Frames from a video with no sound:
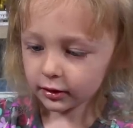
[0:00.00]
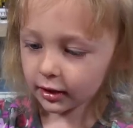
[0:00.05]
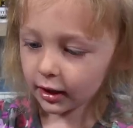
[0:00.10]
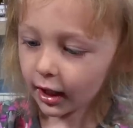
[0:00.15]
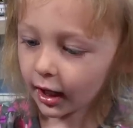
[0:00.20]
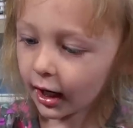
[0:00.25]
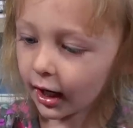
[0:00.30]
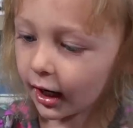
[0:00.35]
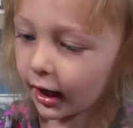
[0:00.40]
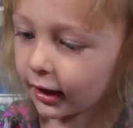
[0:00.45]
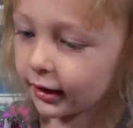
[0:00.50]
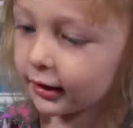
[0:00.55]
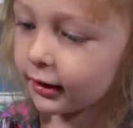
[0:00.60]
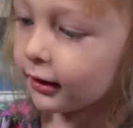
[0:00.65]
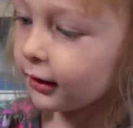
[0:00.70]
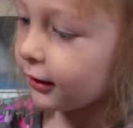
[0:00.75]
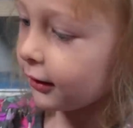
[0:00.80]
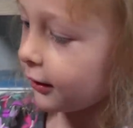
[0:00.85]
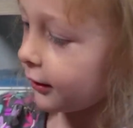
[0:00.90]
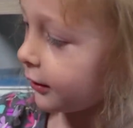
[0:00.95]
Yeah, it
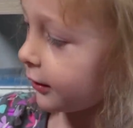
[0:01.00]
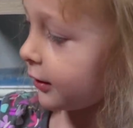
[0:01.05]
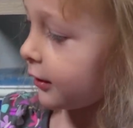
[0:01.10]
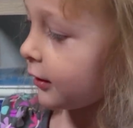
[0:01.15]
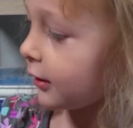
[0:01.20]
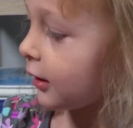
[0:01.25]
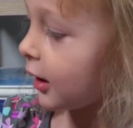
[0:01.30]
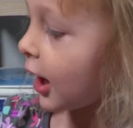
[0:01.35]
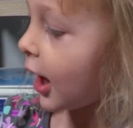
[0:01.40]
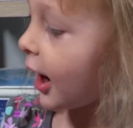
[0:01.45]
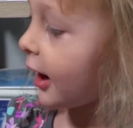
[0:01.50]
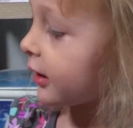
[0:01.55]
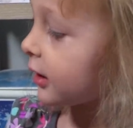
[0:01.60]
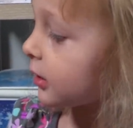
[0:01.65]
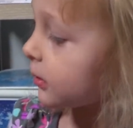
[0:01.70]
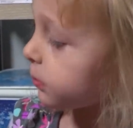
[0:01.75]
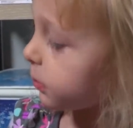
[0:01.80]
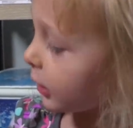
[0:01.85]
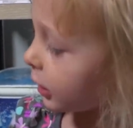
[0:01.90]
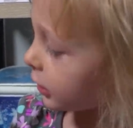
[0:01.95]
is. It has
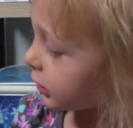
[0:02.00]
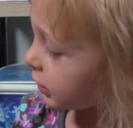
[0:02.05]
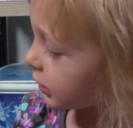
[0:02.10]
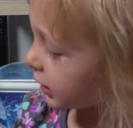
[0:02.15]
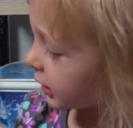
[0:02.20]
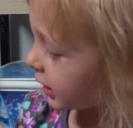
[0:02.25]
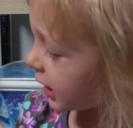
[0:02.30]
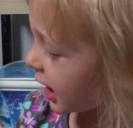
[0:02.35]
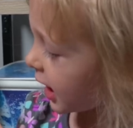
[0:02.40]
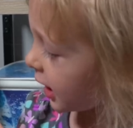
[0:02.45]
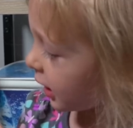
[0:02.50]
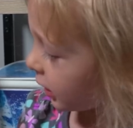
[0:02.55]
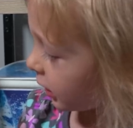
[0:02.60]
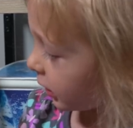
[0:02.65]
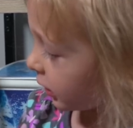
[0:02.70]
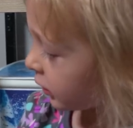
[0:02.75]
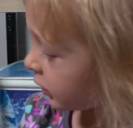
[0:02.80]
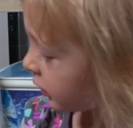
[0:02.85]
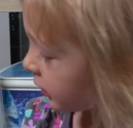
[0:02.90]
sparkly hair.